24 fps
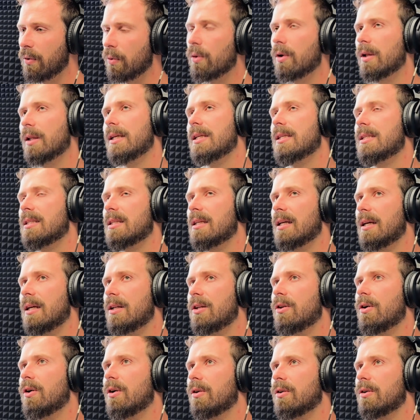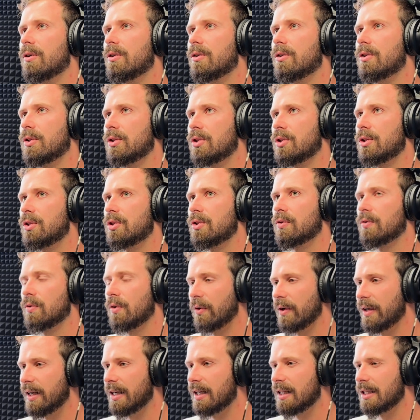Or at least not
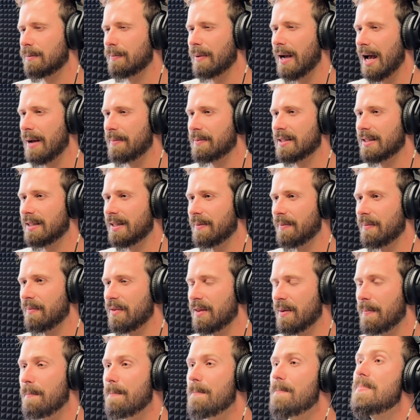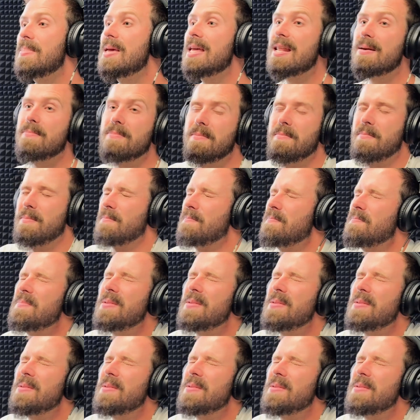destroyed is perhaps the minimum.